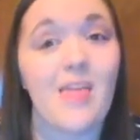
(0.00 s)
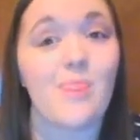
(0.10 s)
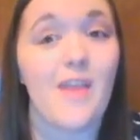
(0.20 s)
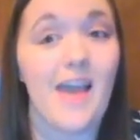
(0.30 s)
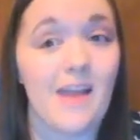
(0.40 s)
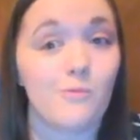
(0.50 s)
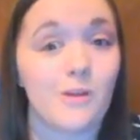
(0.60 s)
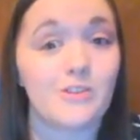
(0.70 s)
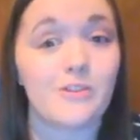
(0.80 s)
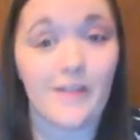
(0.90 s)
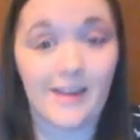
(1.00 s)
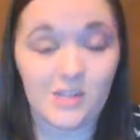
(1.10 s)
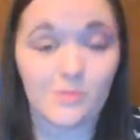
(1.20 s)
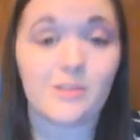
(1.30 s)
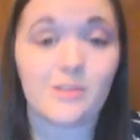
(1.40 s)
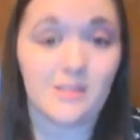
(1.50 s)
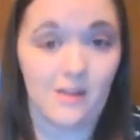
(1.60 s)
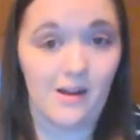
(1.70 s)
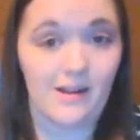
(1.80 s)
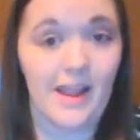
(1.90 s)
Then, once you're finished with the
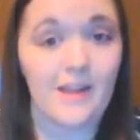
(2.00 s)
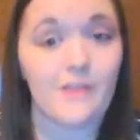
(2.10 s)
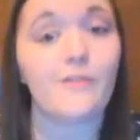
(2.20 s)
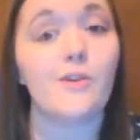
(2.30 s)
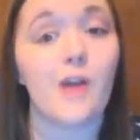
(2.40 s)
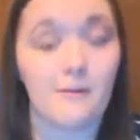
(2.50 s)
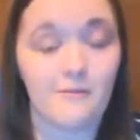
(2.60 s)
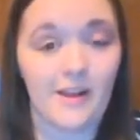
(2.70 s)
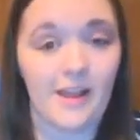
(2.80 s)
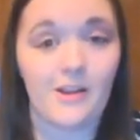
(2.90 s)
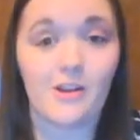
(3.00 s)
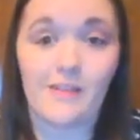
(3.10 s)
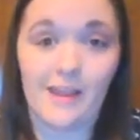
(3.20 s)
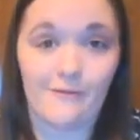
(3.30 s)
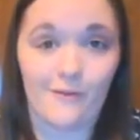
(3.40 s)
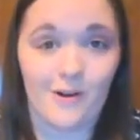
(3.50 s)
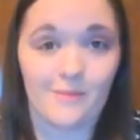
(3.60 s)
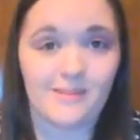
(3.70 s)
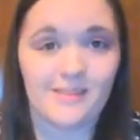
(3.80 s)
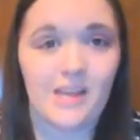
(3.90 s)
song and you feel confident in your
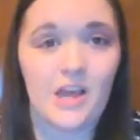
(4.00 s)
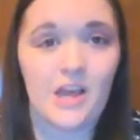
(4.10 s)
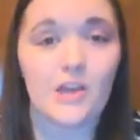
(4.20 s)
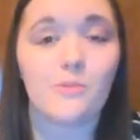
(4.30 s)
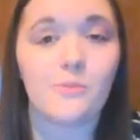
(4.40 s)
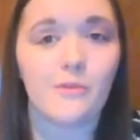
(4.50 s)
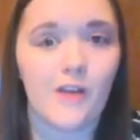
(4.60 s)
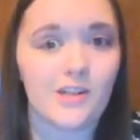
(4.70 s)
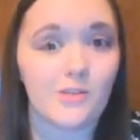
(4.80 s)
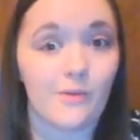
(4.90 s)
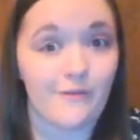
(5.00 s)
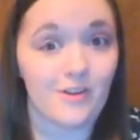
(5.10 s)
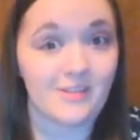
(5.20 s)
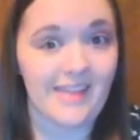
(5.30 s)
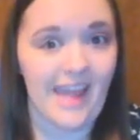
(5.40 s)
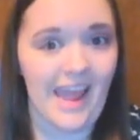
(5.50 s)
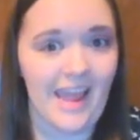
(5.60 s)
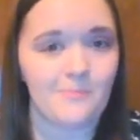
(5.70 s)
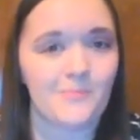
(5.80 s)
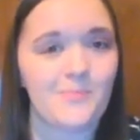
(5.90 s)
landforms, you'll move on to a first
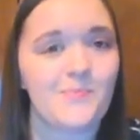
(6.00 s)
game.